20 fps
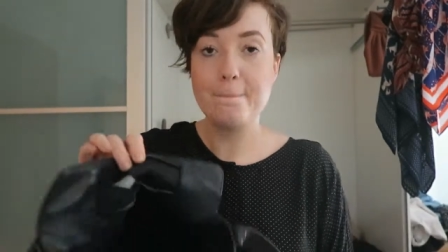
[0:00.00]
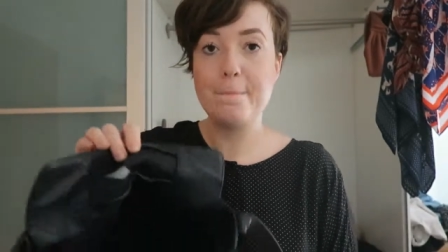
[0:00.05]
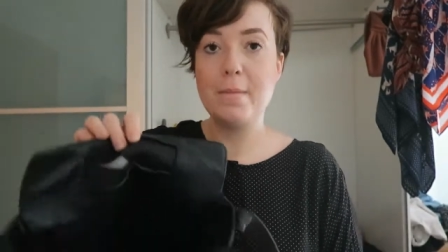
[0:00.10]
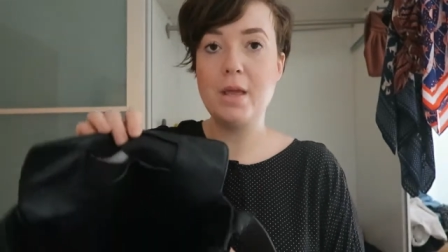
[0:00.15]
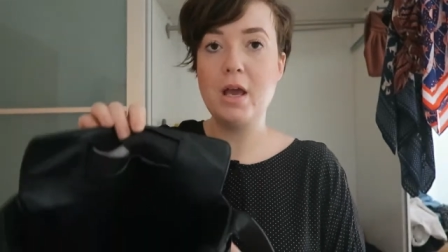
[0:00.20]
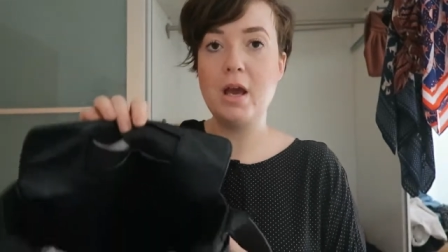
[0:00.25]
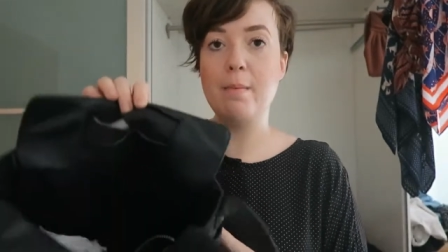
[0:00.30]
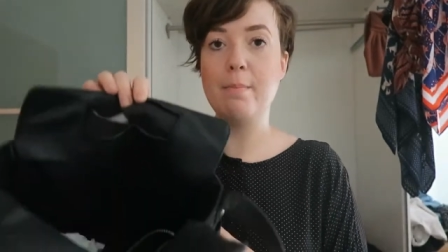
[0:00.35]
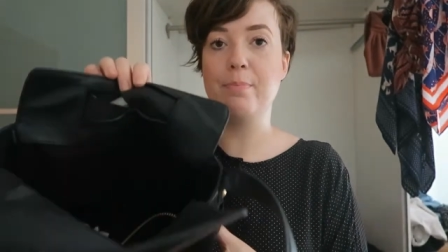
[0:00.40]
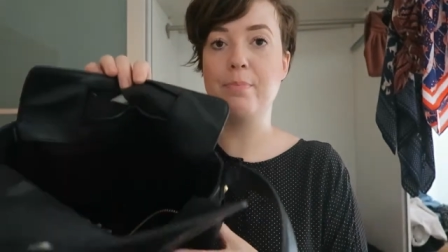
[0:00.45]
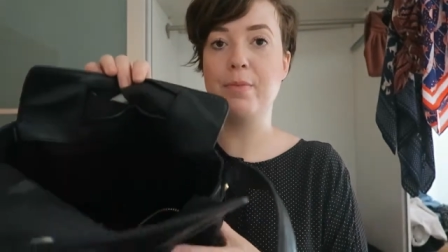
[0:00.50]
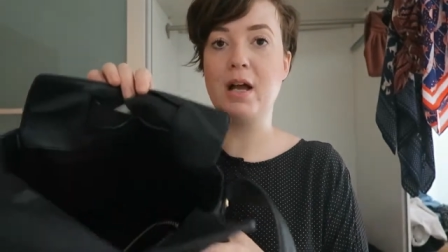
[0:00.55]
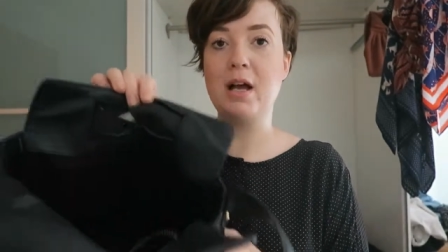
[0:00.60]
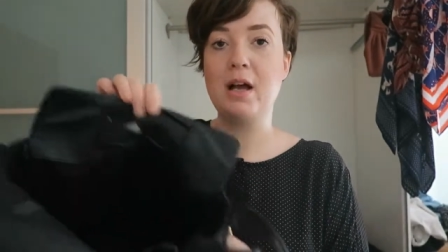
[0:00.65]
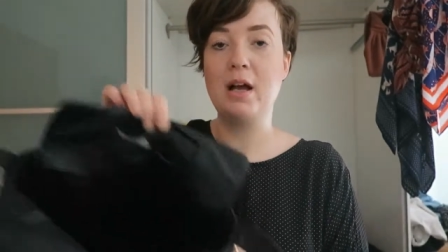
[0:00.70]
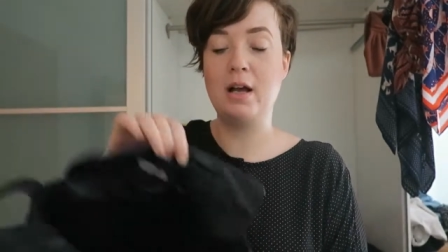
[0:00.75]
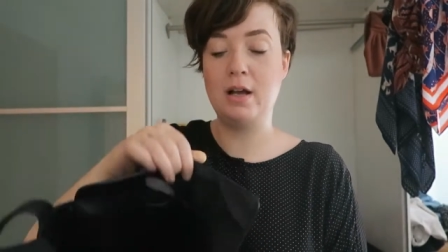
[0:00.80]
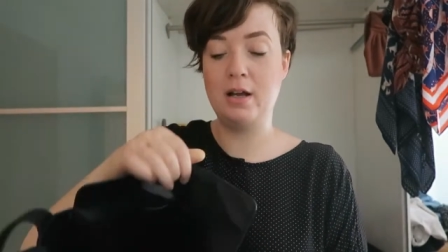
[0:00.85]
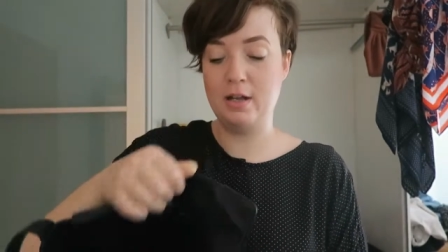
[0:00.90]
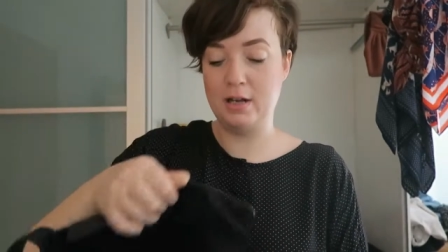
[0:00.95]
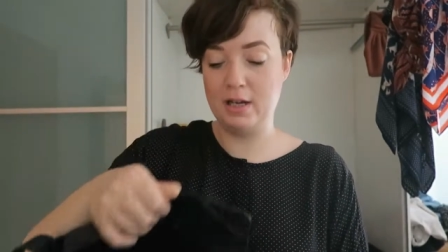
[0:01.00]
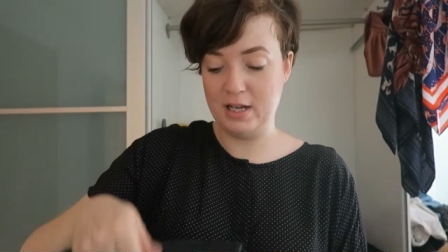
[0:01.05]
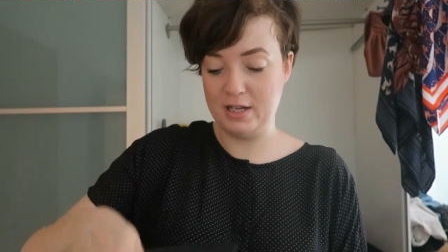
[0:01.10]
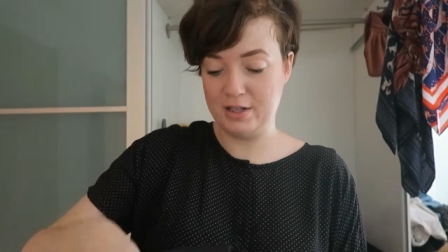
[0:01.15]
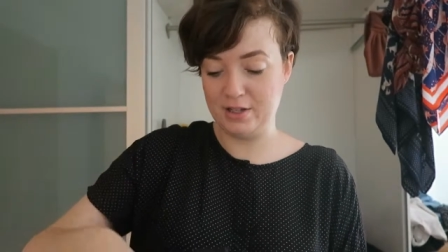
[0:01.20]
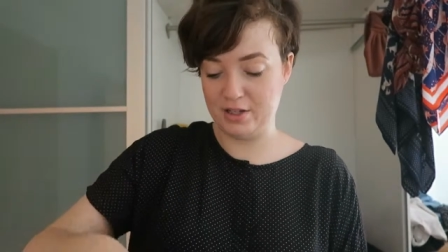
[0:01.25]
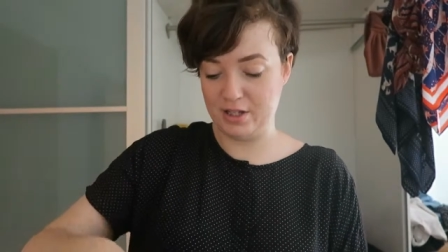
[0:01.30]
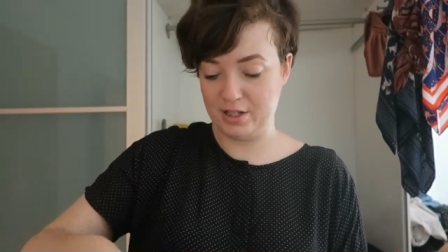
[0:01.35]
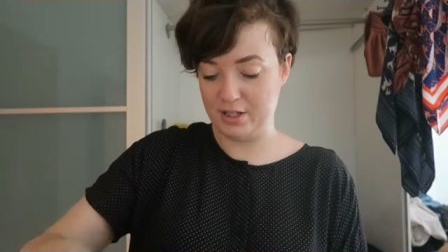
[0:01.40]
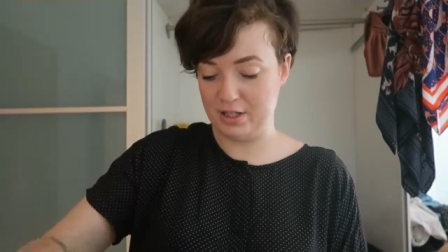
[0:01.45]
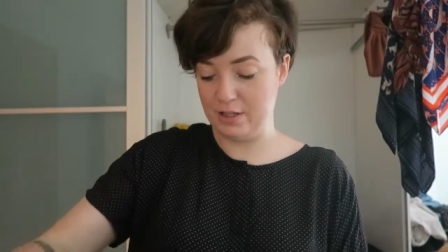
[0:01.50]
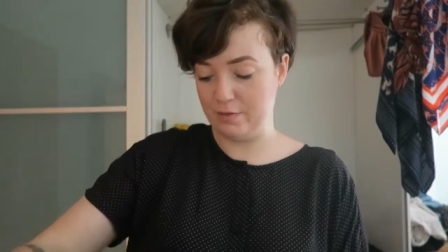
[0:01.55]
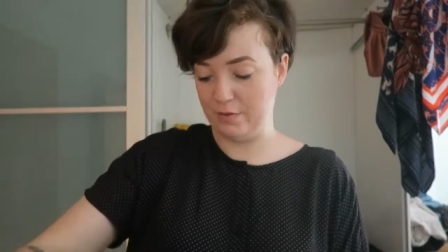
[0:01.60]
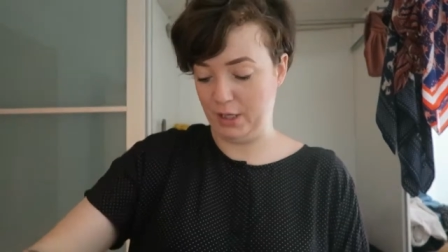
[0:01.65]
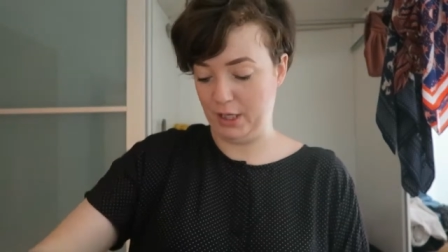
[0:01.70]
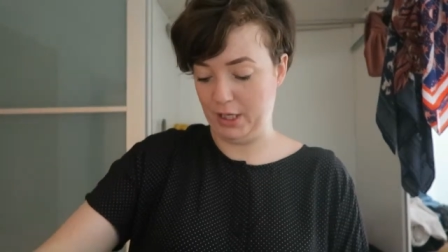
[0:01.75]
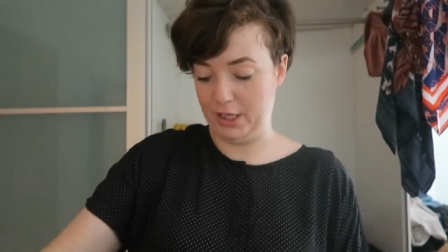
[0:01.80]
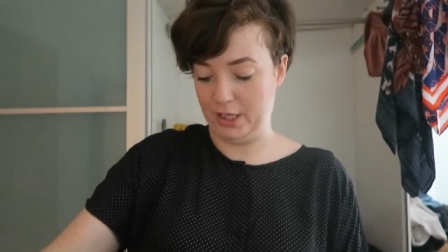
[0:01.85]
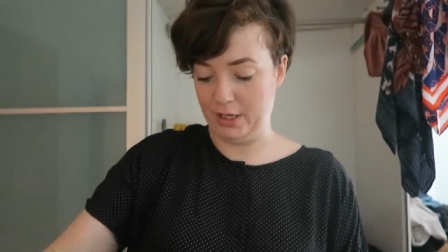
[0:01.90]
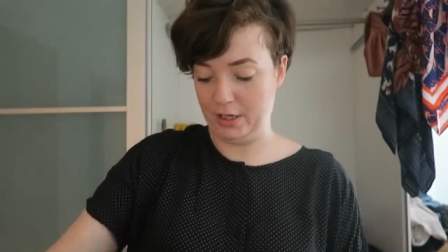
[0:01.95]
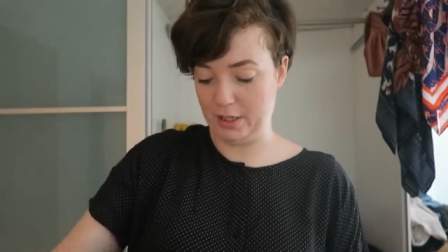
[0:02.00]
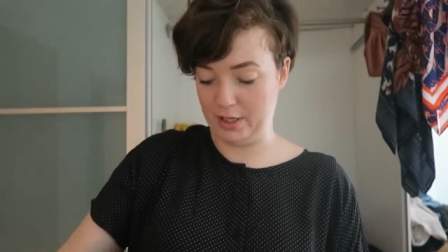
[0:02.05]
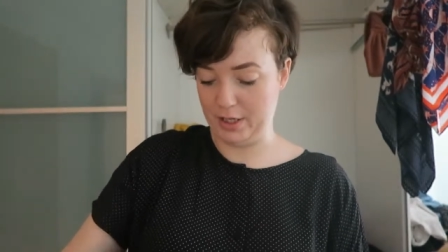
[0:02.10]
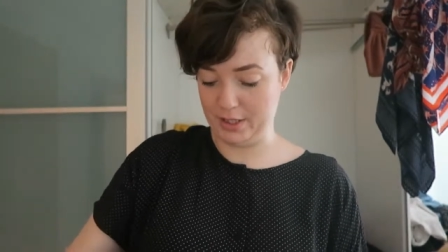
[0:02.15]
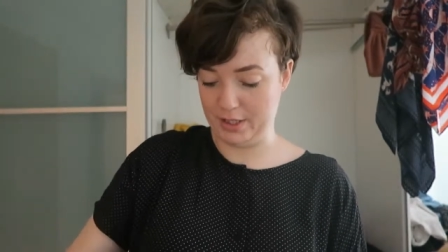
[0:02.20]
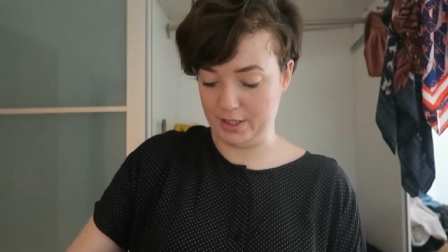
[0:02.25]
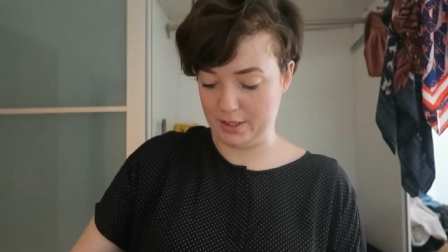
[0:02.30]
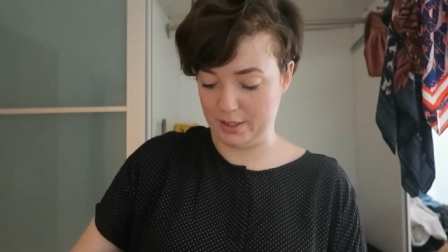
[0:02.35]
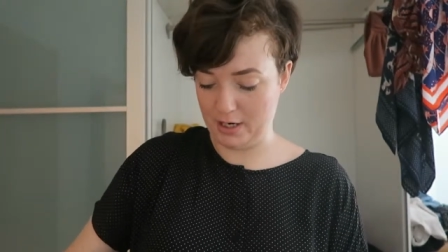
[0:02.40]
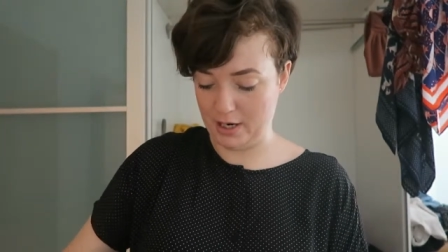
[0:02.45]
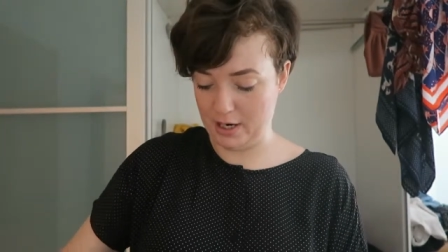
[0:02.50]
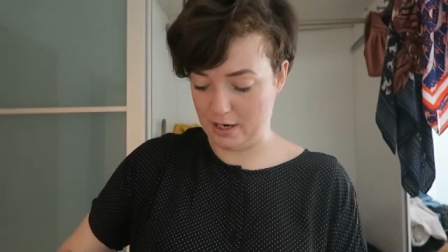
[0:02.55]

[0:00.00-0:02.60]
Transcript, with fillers: Yeah, and it's just a really nice